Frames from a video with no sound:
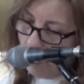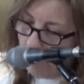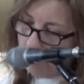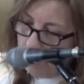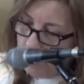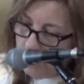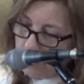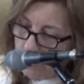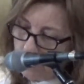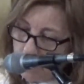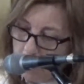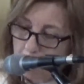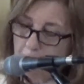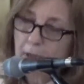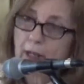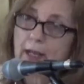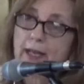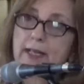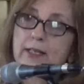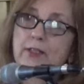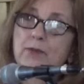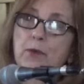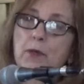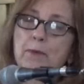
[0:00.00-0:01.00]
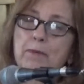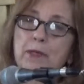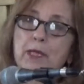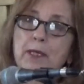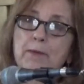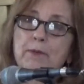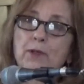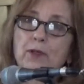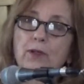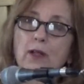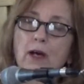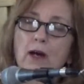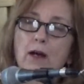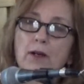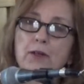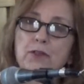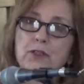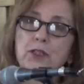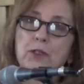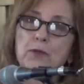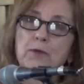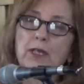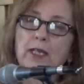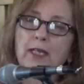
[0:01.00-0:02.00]
This is a place where people are
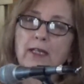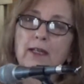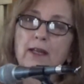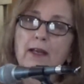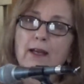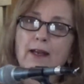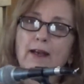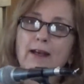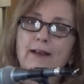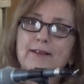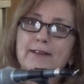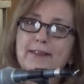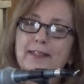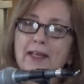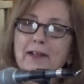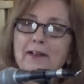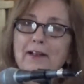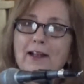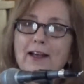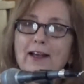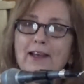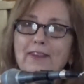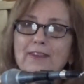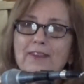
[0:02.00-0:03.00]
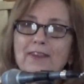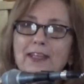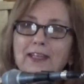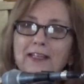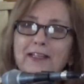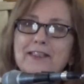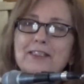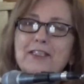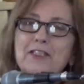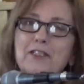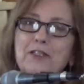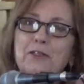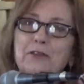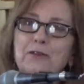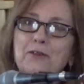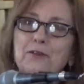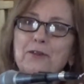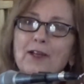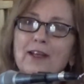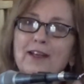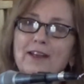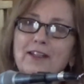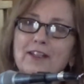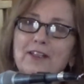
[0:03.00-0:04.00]
doing Zen-like things
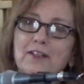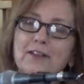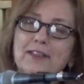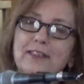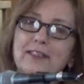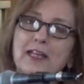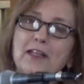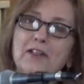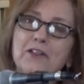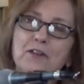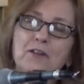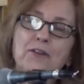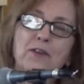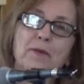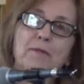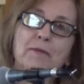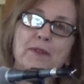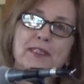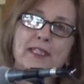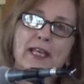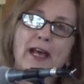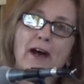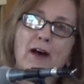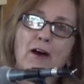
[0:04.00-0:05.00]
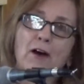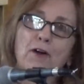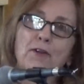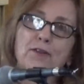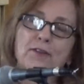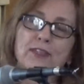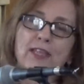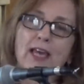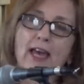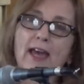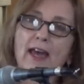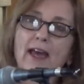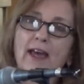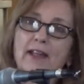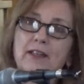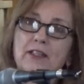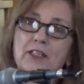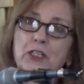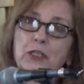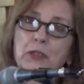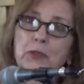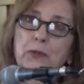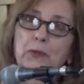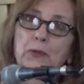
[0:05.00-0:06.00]
to center themselves and
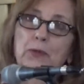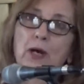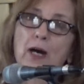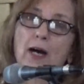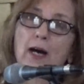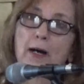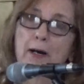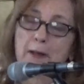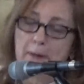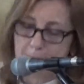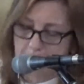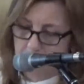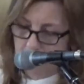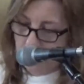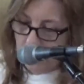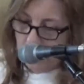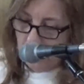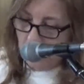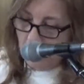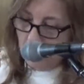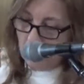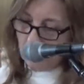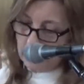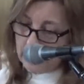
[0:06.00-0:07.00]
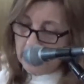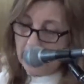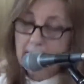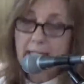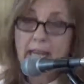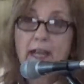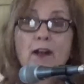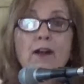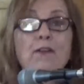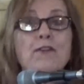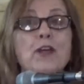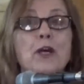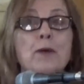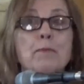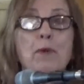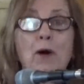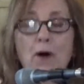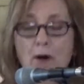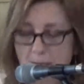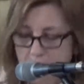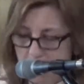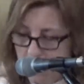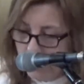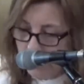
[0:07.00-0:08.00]
to take care of their
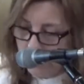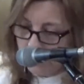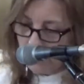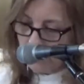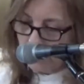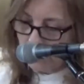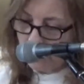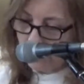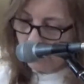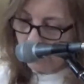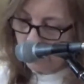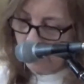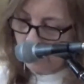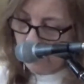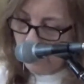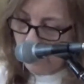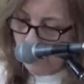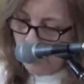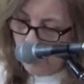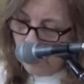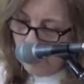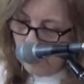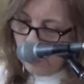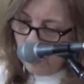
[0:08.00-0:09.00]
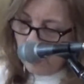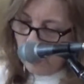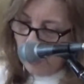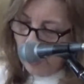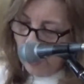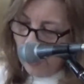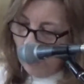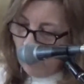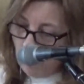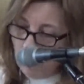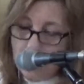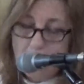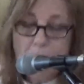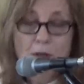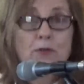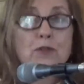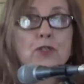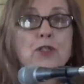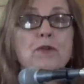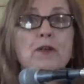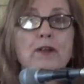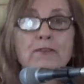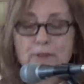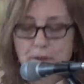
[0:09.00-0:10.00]
bodies. We don't
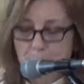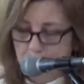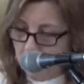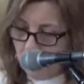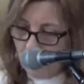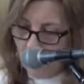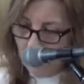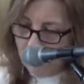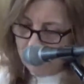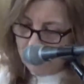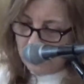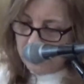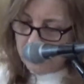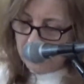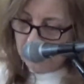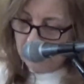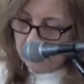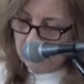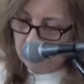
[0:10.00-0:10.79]
do it for profit.